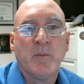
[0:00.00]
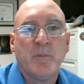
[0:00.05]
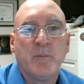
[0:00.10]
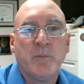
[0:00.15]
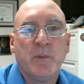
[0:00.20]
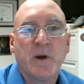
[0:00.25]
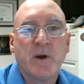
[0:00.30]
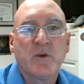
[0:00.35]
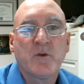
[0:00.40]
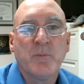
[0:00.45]

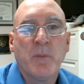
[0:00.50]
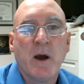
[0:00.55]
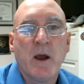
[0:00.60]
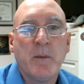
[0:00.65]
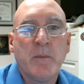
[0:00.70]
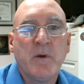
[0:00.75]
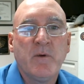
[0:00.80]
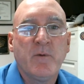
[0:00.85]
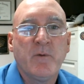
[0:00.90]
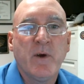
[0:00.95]
Biggest
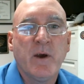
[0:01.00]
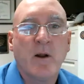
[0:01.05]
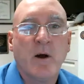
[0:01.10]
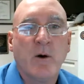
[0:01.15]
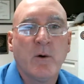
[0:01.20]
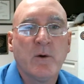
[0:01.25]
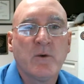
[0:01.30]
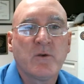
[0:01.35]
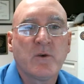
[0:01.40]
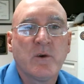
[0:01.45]
Miami fan,
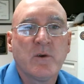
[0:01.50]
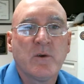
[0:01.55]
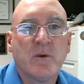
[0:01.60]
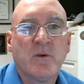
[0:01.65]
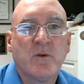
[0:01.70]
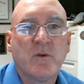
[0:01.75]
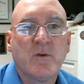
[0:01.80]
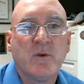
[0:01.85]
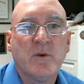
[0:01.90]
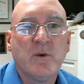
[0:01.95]
always good to
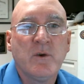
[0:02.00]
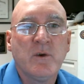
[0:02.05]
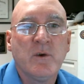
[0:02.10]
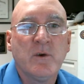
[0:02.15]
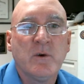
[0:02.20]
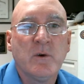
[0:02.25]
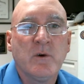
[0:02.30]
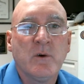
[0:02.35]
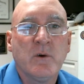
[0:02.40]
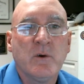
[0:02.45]
see
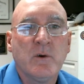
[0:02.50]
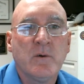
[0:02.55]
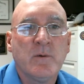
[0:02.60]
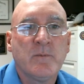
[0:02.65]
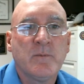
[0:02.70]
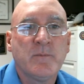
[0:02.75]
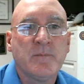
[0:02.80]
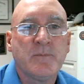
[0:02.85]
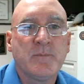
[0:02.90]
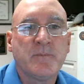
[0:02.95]
you.
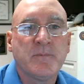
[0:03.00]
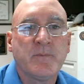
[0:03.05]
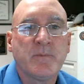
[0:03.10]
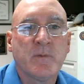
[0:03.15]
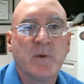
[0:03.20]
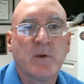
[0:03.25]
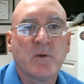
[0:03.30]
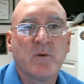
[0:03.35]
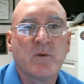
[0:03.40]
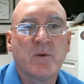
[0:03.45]

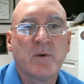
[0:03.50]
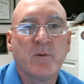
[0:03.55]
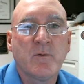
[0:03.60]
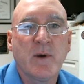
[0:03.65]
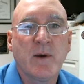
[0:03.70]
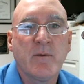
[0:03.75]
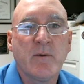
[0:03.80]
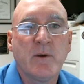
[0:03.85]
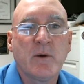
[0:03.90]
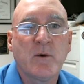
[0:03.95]
Let's see if we
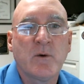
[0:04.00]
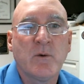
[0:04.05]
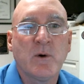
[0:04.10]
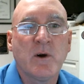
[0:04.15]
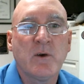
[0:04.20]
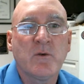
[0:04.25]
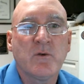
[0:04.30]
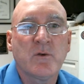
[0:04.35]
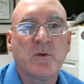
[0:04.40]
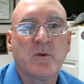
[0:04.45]
have any
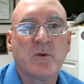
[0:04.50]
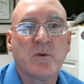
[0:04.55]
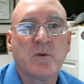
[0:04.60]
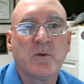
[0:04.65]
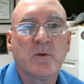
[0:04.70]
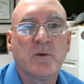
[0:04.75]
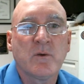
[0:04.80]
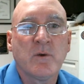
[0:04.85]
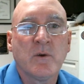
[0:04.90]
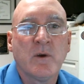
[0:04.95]

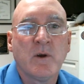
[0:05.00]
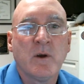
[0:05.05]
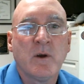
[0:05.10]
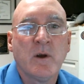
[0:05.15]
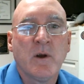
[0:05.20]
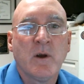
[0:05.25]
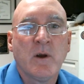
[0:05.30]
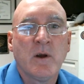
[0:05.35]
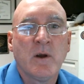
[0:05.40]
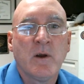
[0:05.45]
questions.
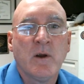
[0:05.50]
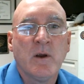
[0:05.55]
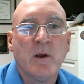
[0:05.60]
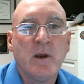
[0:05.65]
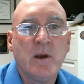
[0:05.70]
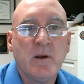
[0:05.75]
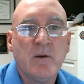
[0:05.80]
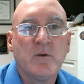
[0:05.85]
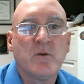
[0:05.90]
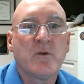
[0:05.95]

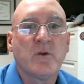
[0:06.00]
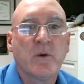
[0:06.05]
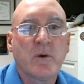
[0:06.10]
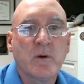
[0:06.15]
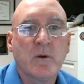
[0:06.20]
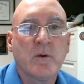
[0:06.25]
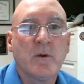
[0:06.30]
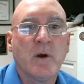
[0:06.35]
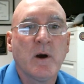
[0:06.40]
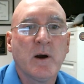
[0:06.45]
Eating
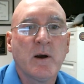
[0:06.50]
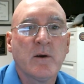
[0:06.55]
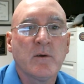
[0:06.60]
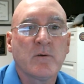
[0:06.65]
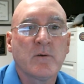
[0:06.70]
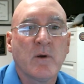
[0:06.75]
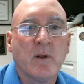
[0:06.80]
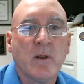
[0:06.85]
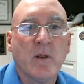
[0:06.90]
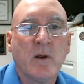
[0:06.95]
chicken
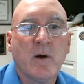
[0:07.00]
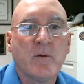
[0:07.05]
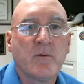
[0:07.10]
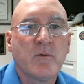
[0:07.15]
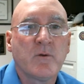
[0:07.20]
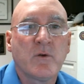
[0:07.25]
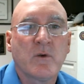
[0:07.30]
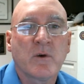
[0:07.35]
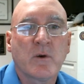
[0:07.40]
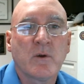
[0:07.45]
nuggets. I love
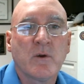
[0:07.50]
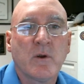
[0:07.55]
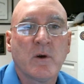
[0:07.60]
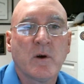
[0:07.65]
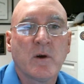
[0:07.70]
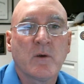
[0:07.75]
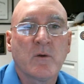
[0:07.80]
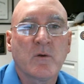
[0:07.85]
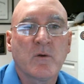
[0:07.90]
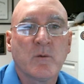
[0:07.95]
chicken
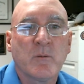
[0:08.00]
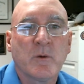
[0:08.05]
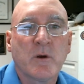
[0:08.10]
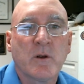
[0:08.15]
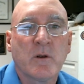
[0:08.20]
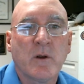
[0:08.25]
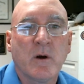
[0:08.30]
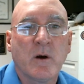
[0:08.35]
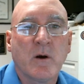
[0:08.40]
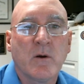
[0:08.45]
nuggets from
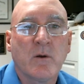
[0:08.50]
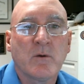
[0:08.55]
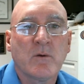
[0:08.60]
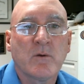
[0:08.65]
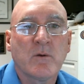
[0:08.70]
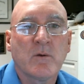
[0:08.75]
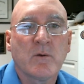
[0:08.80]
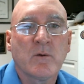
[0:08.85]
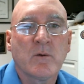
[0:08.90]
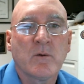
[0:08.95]
McDonald's.